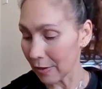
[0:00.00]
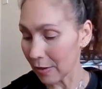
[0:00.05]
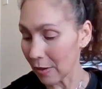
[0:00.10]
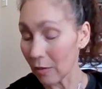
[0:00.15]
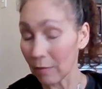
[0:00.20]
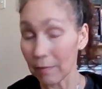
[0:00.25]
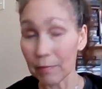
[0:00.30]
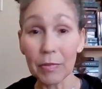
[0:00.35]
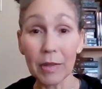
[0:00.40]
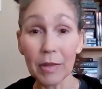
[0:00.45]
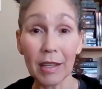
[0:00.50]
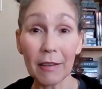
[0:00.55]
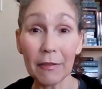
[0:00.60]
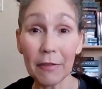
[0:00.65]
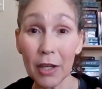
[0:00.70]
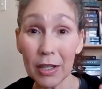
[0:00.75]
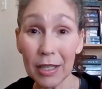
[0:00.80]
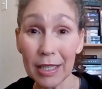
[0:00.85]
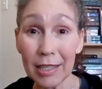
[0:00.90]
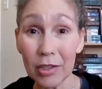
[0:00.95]
So
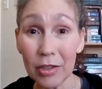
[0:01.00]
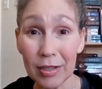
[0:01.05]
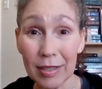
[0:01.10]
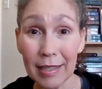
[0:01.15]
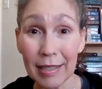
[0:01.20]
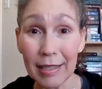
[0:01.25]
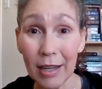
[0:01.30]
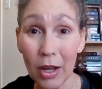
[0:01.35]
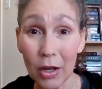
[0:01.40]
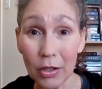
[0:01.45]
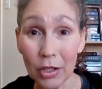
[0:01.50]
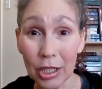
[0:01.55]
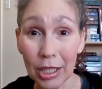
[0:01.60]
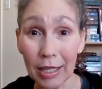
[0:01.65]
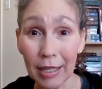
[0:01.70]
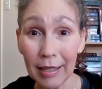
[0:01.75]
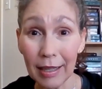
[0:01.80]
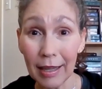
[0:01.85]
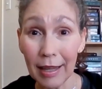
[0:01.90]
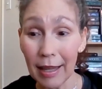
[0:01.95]
if you're interested in
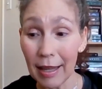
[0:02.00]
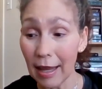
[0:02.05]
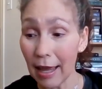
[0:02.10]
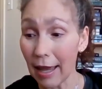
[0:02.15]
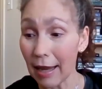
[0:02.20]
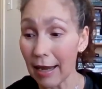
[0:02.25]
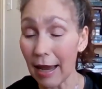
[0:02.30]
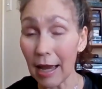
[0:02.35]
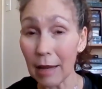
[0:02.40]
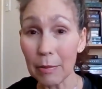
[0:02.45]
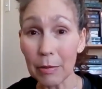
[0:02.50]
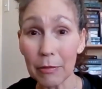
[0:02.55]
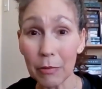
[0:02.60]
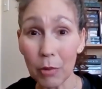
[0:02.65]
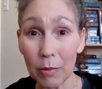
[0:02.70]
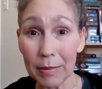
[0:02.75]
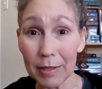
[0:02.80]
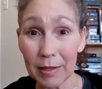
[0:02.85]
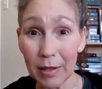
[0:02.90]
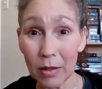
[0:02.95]
coaching and high
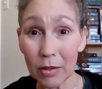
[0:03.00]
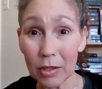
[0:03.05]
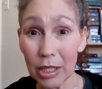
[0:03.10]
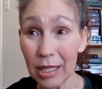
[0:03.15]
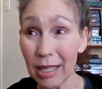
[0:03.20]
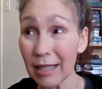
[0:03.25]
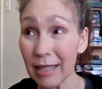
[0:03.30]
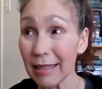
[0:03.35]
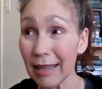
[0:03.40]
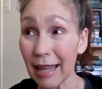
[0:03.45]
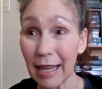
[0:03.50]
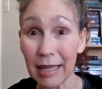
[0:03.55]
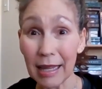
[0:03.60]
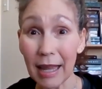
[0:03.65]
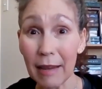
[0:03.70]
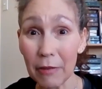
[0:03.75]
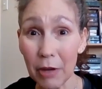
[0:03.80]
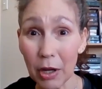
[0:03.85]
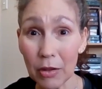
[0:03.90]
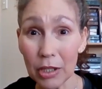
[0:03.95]
performance coaching, like
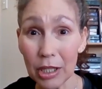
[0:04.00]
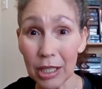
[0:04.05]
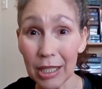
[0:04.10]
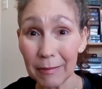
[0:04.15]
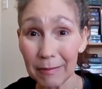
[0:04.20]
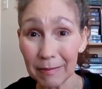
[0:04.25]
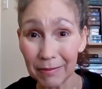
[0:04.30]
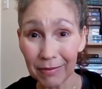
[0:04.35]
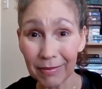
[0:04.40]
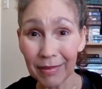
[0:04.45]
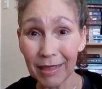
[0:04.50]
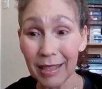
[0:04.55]
life coaching,